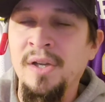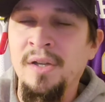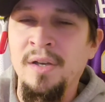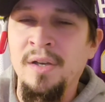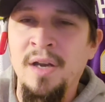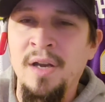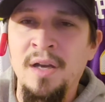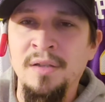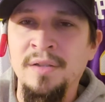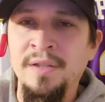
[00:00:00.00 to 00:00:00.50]

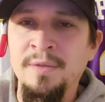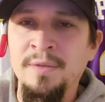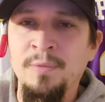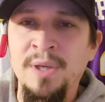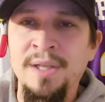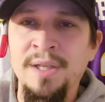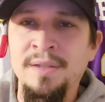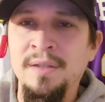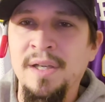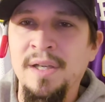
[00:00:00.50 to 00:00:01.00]
an ugly
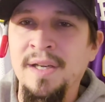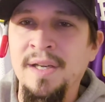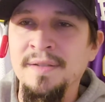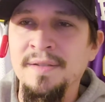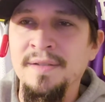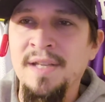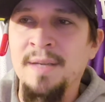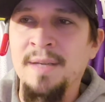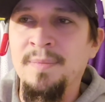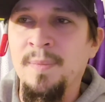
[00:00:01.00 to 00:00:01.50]
win
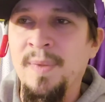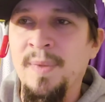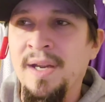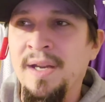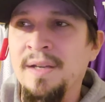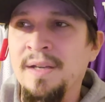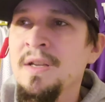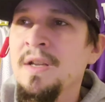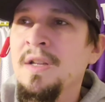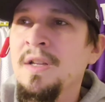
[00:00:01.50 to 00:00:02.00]
against Tampa
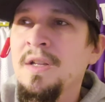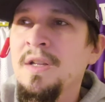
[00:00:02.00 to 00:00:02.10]
Bay